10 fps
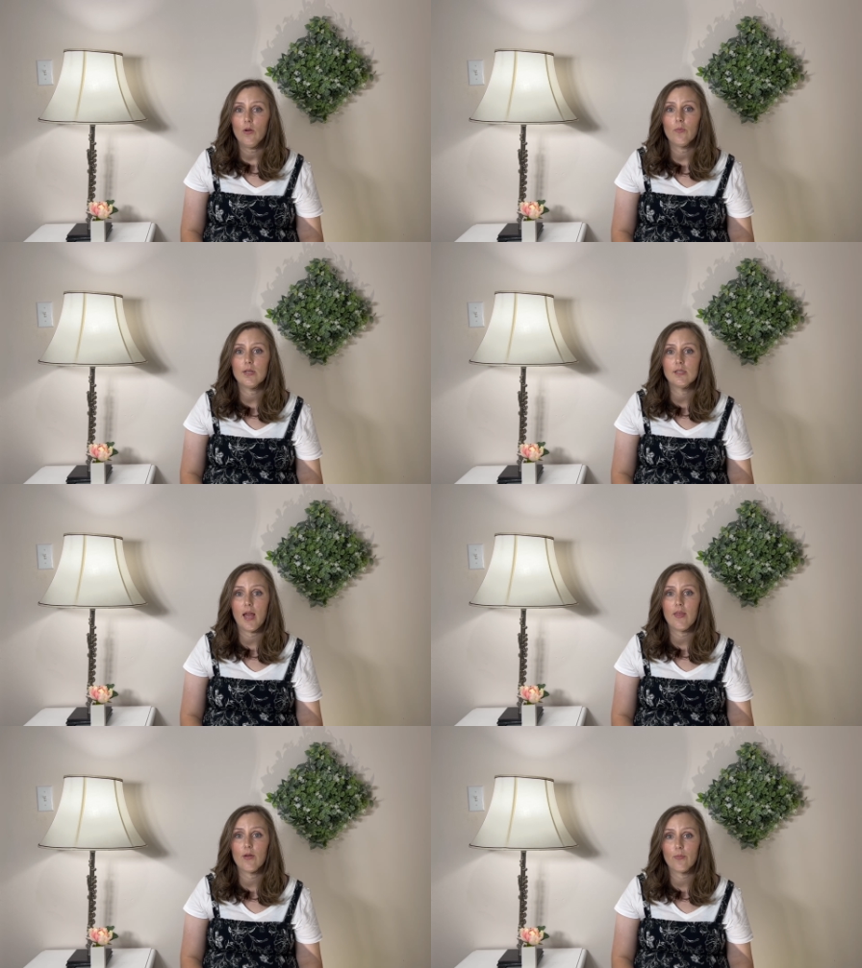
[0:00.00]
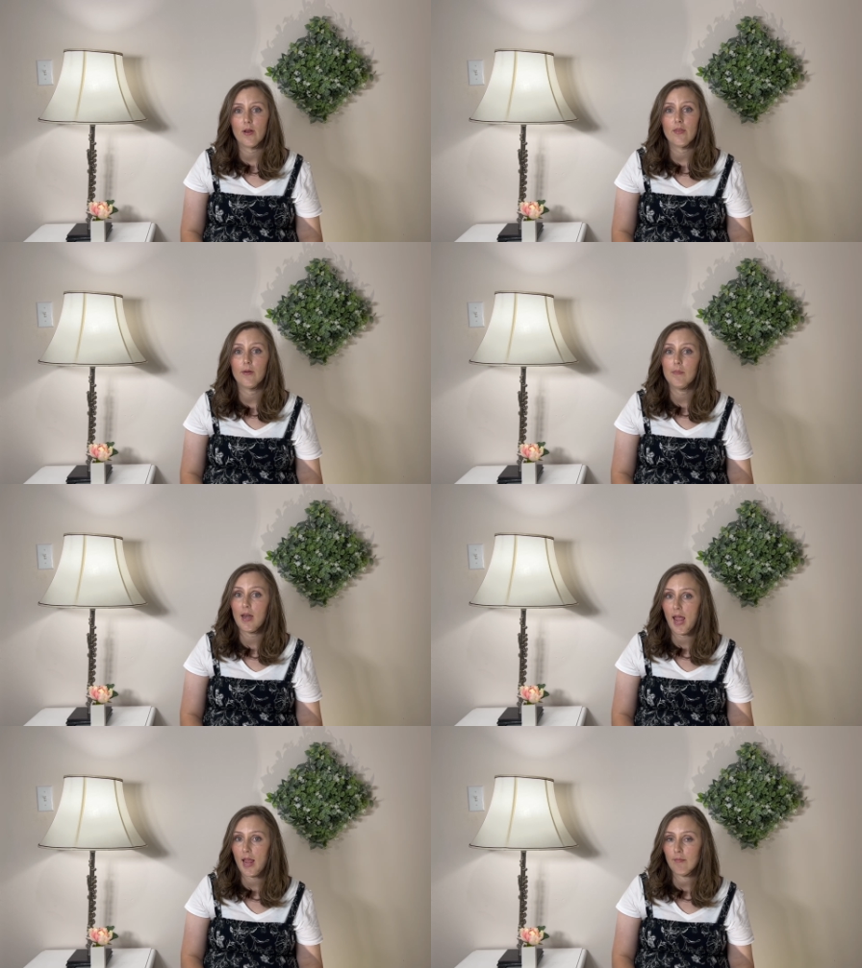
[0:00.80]
we say the rhythm
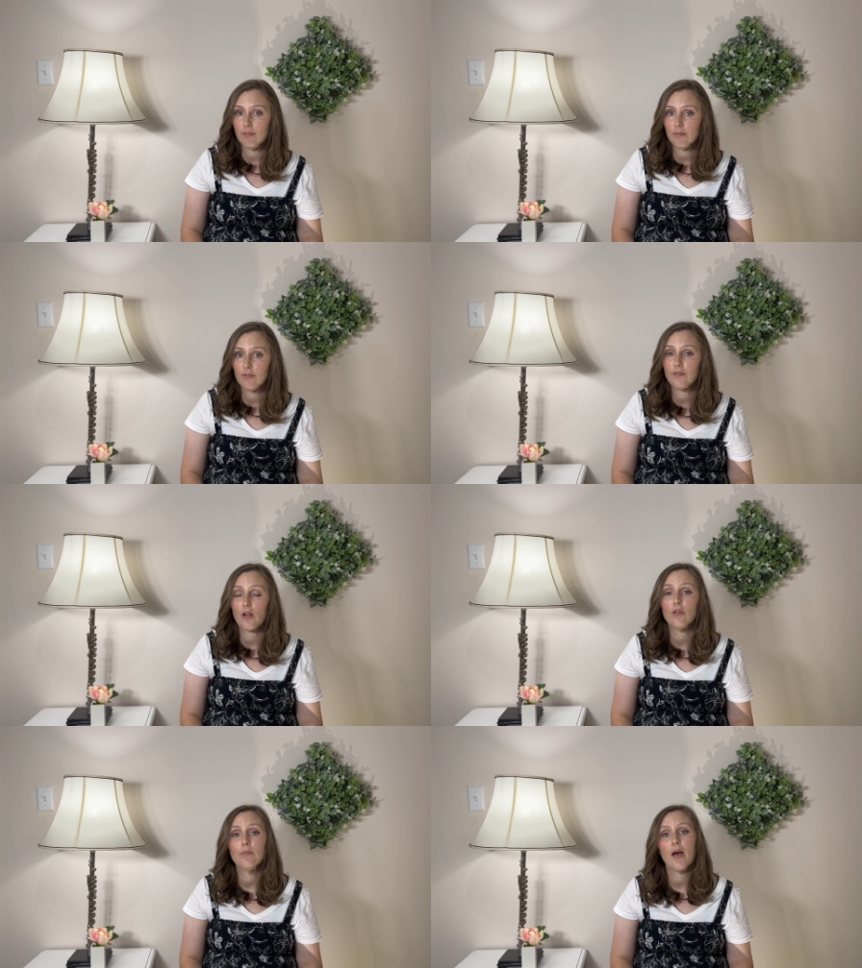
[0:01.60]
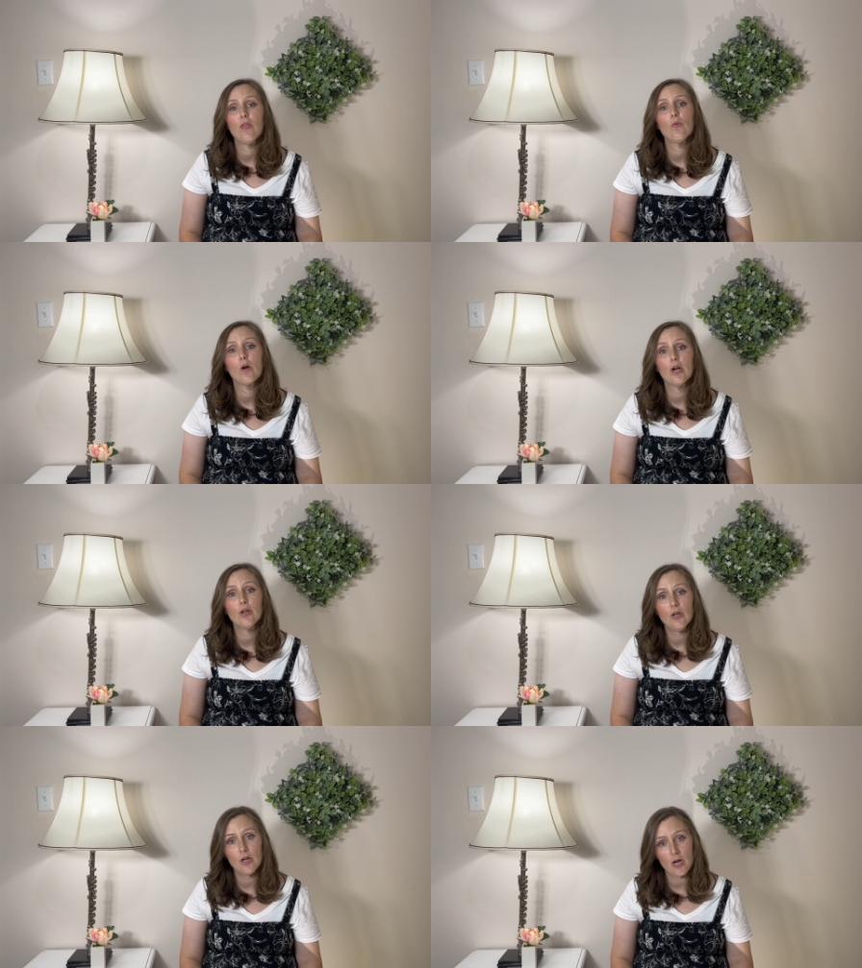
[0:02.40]
name followed by the
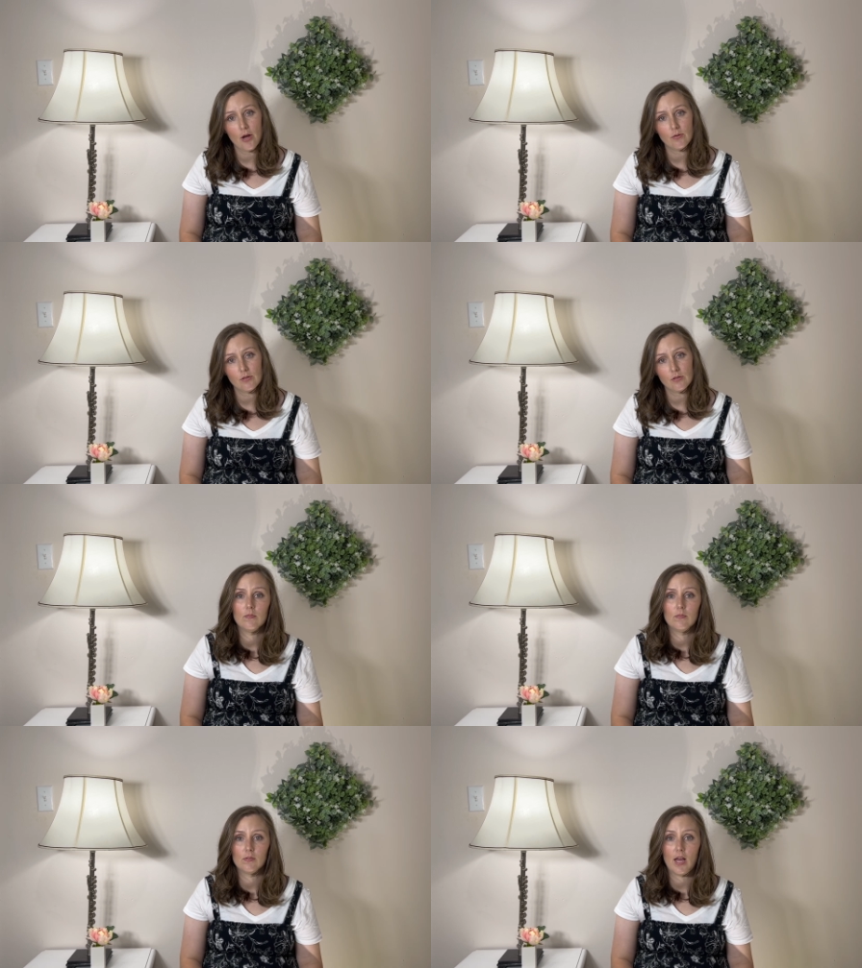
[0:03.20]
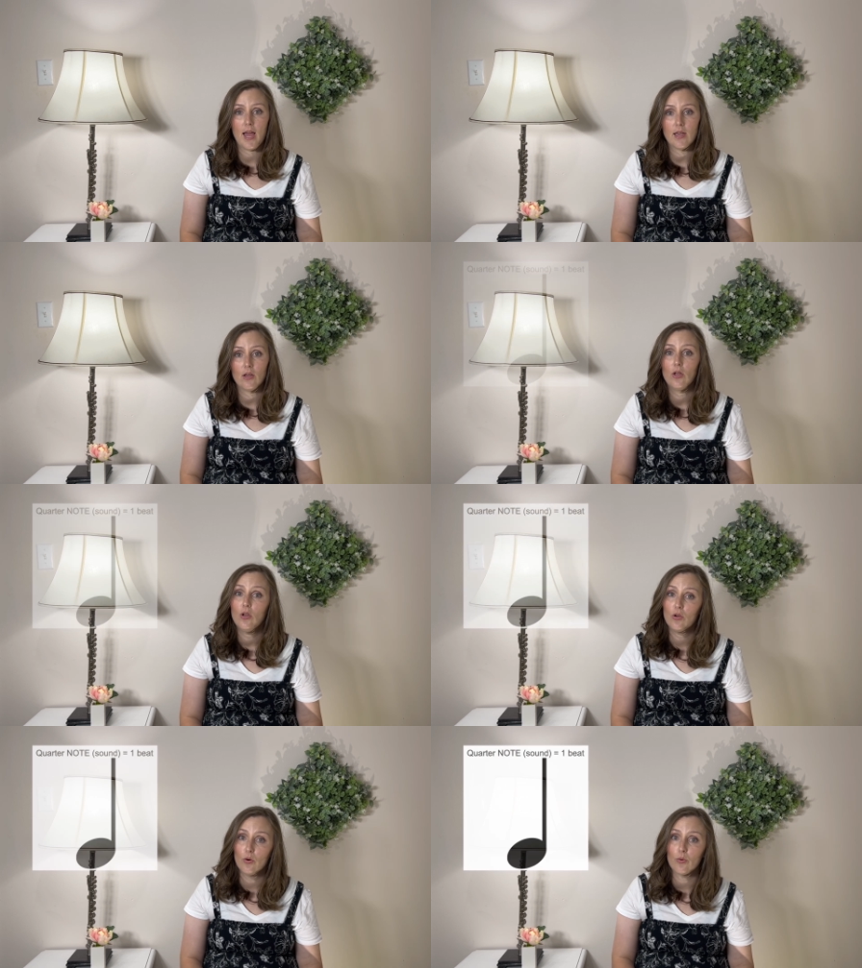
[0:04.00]
word note, like
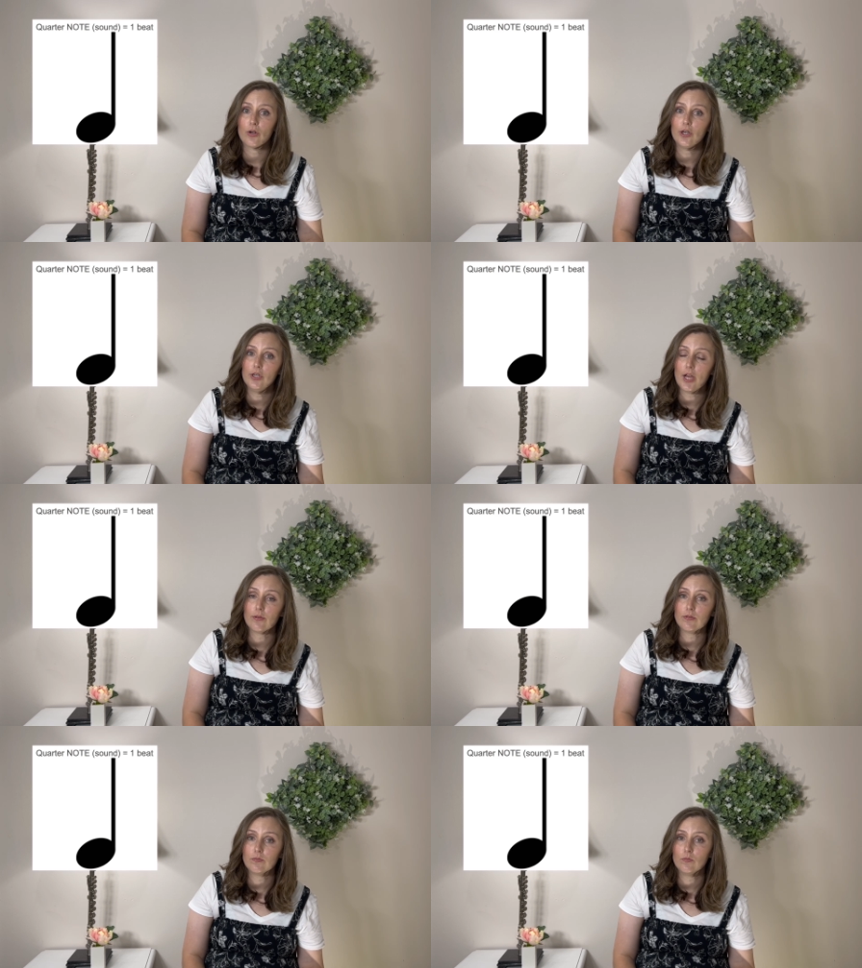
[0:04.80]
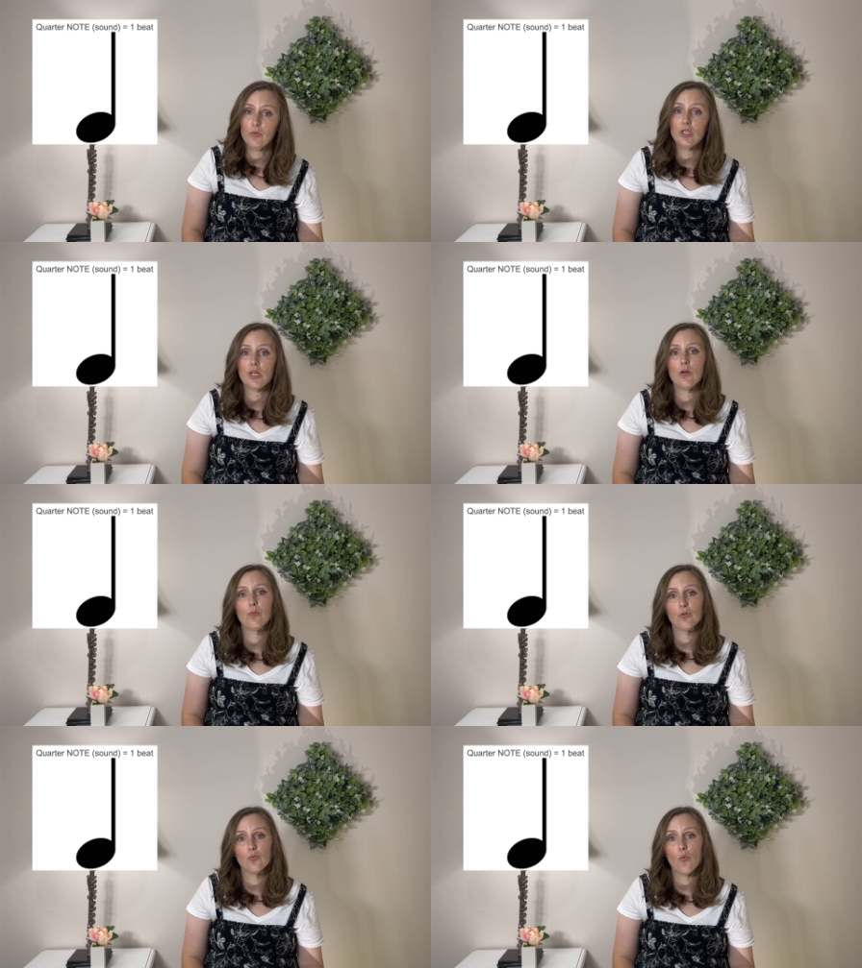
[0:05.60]
quarter note, which
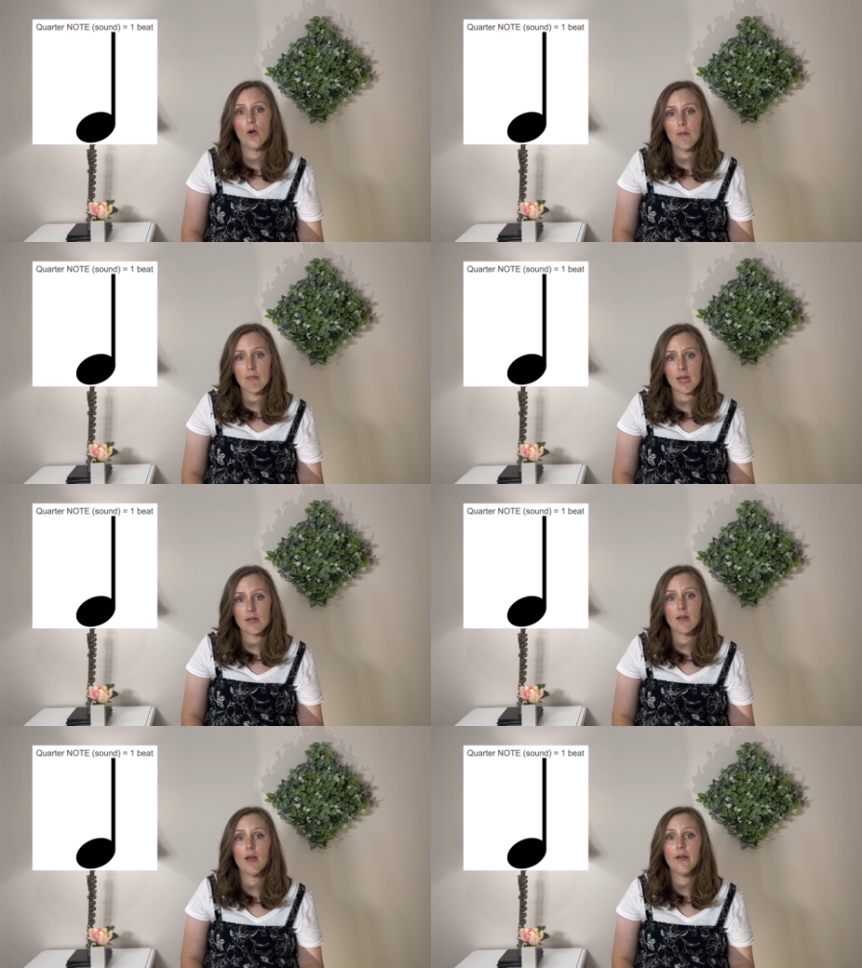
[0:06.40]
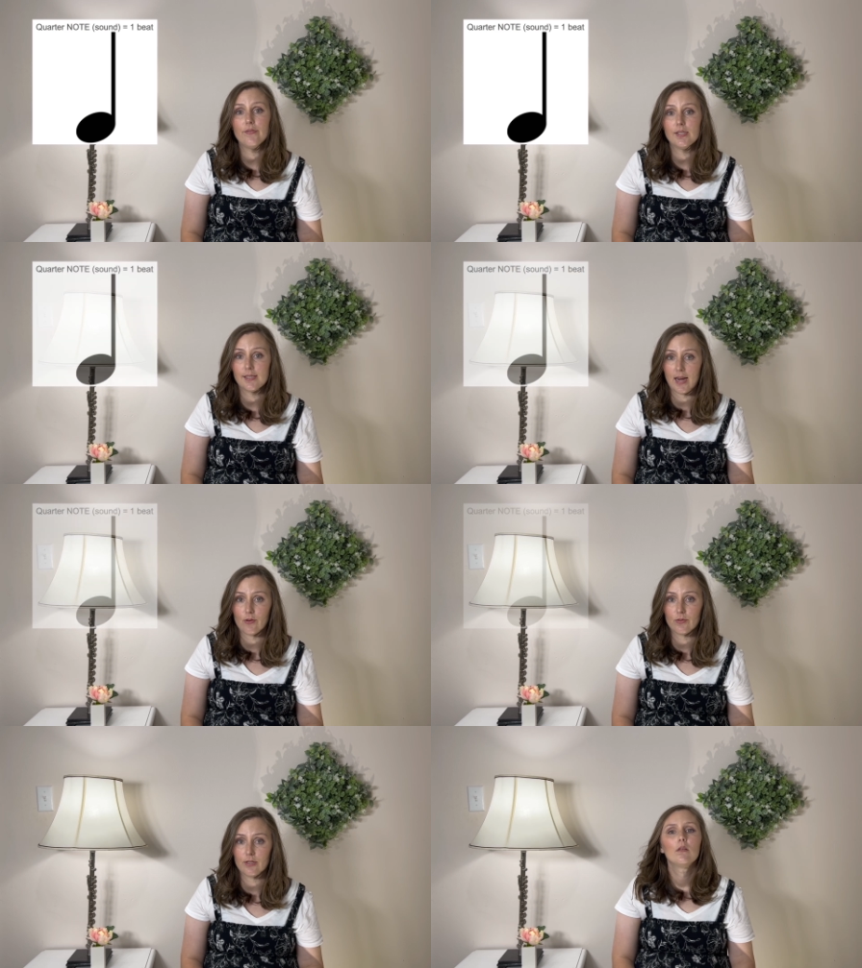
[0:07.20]
equals 1 beat of sound.